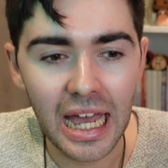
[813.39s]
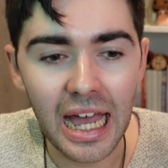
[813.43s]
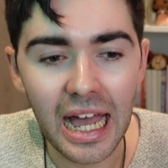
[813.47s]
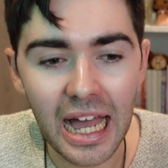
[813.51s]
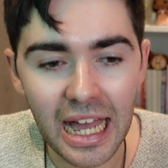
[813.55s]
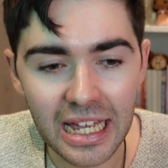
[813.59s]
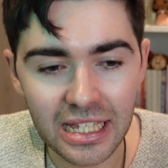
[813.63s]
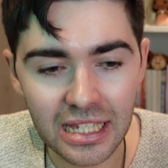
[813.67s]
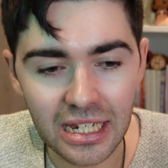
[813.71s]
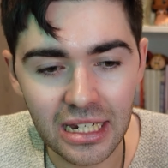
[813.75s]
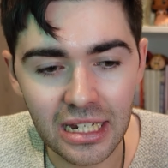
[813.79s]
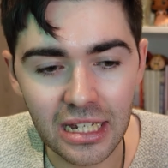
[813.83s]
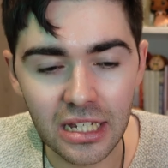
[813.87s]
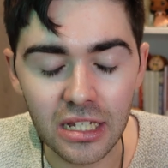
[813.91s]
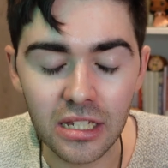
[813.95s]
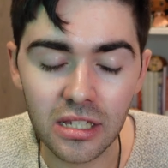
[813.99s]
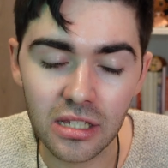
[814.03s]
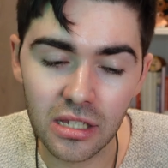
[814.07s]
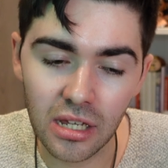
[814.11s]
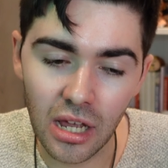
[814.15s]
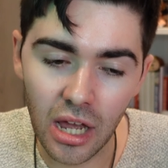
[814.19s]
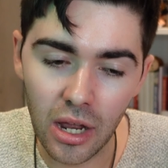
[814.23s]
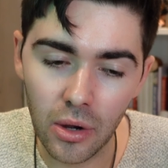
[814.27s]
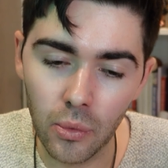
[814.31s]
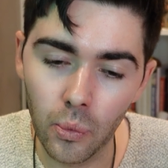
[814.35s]
as it
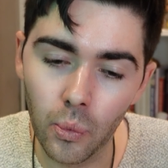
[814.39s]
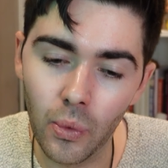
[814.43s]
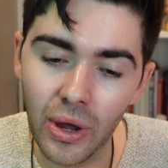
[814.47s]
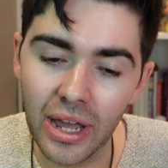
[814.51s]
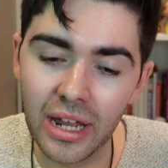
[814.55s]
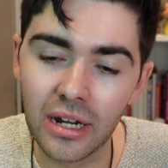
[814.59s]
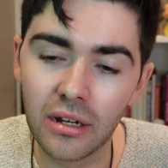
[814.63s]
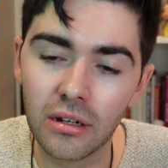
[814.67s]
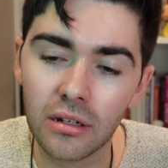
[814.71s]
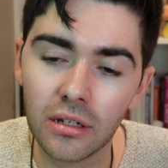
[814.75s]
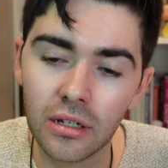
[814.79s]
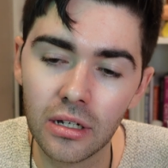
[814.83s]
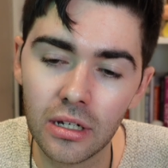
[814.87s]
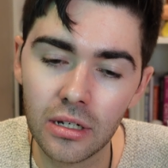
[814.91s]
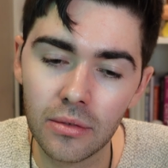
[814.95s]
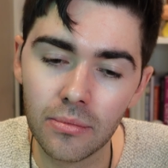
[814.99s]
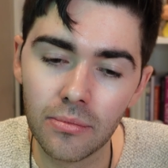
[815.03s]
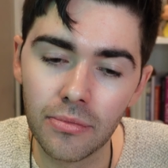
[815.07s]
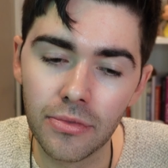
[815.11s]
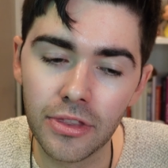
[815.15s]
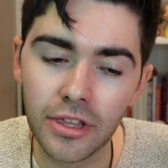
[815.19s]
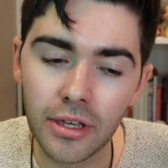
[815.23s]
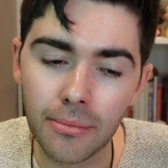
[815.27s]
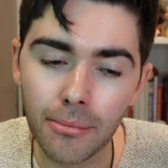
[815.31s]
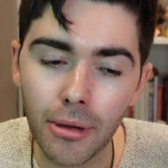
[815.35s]
is, and when
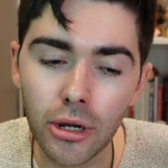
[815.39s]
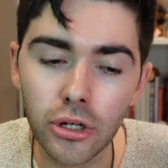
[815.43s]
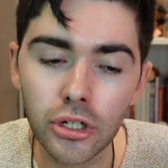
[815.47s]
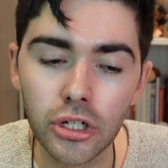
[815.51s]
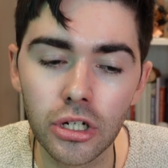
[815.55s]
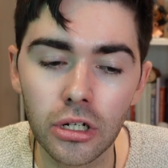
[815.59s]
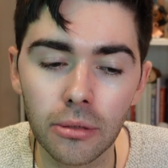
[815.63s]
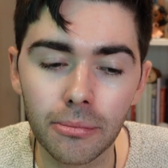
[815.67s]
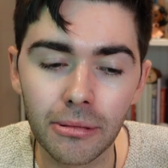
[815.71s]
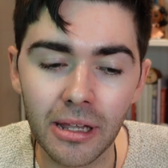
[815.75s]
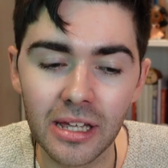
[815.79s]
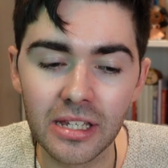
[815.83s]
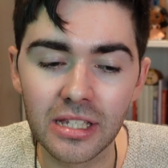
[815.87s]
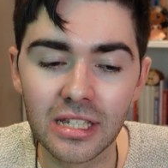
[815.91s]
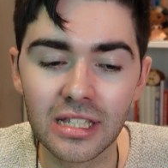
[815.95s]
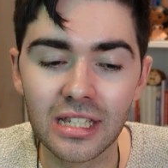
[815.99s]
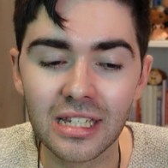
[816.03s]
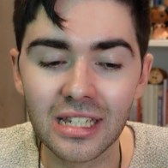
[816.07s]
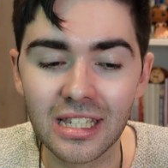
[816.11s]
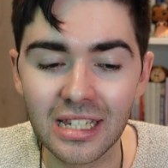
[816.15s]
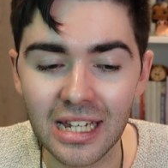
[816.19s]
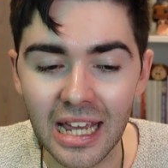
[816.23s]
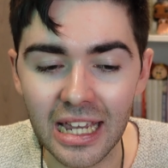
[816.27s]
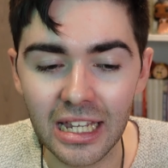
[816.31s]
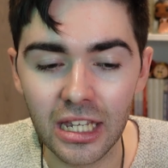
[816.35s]
the emotional places
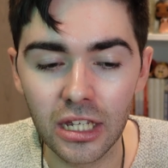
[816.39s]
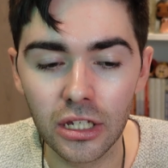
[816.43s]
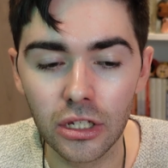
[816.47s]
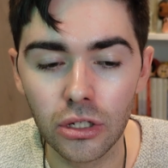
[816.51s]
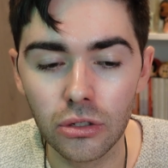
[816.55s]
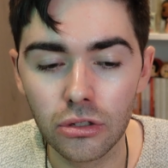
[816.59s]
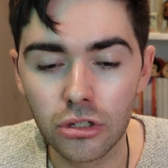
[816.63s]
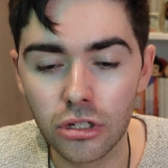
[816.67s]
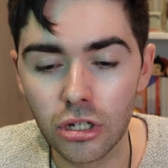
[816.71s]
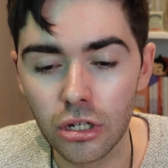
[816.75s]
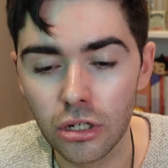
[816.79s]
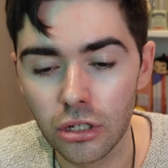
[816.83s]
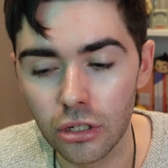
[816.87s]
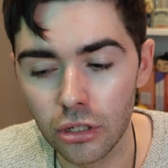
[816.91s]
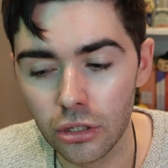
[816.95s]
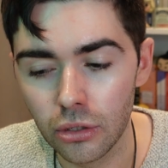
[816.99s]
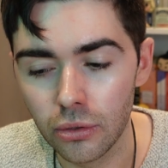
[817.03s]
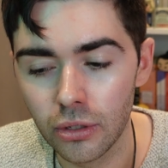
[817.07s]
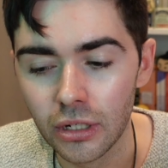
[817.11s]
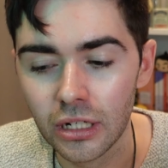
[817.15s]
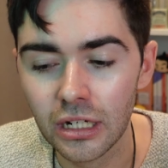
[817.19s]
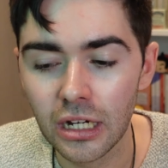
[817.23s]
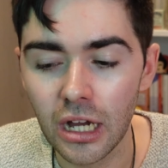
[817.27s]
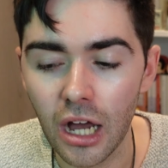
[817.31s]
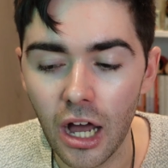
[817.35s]
it's taking you
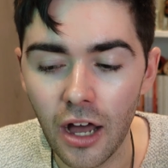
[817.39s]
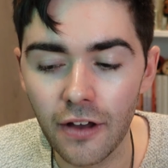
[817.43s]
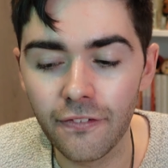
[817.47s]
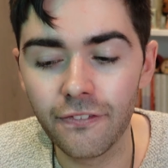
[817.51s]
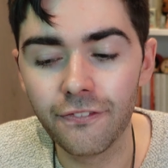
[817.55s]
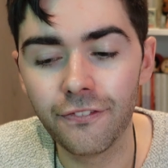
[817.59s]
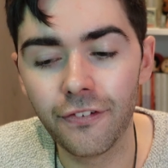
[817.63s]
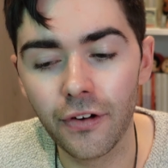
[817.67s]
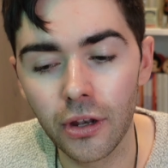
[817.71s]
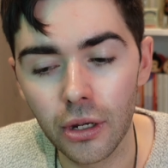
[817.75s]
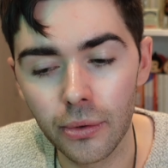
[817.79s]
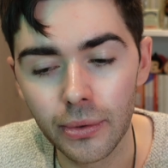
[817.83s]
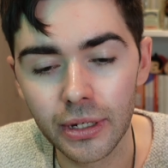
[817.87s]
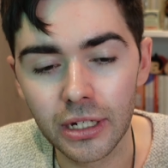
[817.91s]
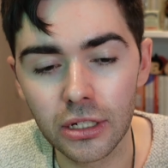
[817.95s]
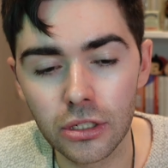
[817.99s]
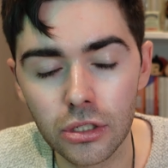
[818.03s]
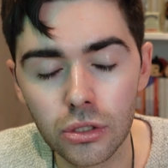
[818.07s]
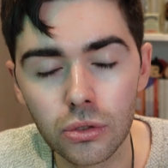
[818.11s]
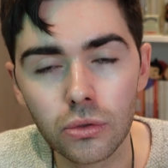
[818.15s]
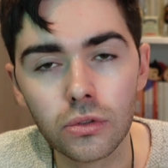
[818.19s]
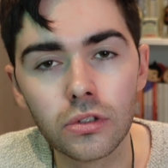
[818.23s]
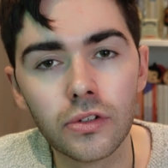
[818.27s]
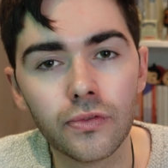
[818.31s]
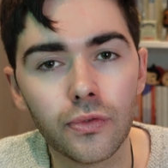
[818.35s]
to are following a
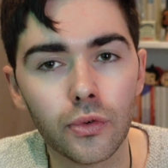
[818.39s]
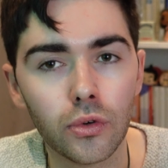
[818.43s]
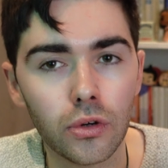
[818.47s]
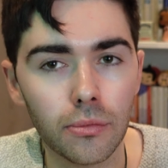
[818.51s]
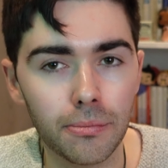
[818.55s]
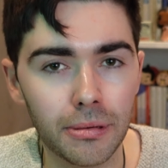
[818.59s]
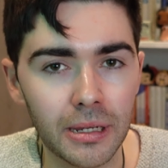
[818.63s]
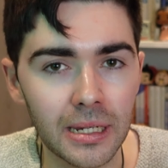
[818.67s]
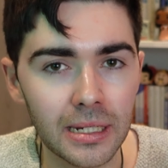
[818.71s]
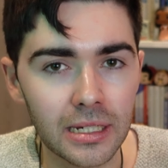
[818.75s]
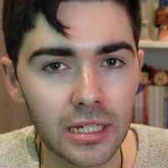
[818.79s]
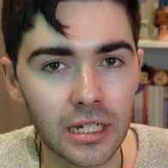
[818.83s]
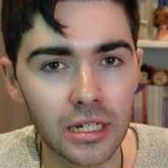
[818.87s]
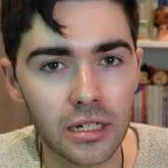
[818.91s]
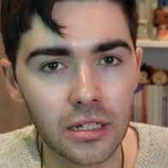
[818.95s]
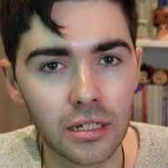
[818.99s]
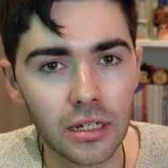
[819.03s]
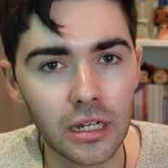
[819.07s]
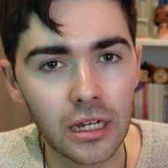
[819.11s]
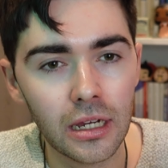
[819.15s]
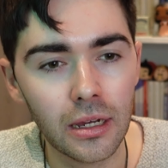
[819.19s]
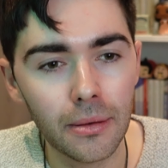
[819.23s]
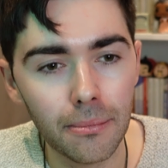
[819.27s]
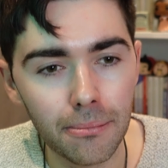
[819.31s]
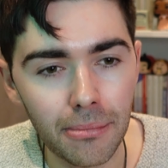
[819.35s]
sort of a repeated
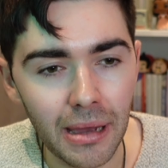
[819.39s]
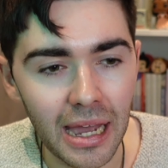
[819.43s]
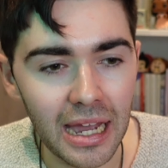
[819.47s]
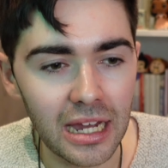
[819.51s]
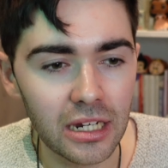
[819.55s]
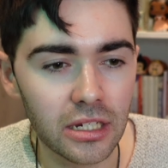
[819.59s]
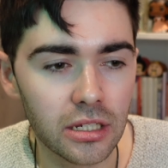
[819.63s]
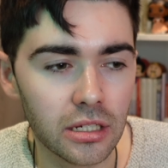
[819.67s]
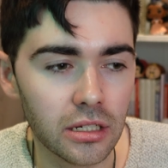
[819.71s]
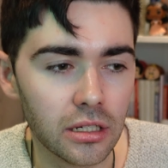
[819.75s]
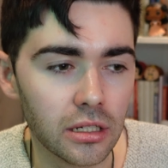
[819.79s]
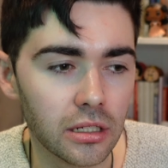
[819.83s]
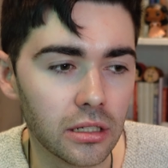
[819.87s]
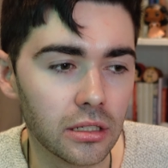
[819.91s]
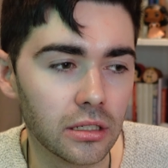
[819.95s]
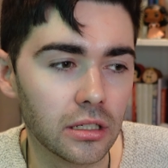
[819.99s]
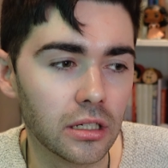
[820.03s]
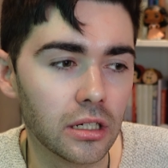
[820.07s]
pattern.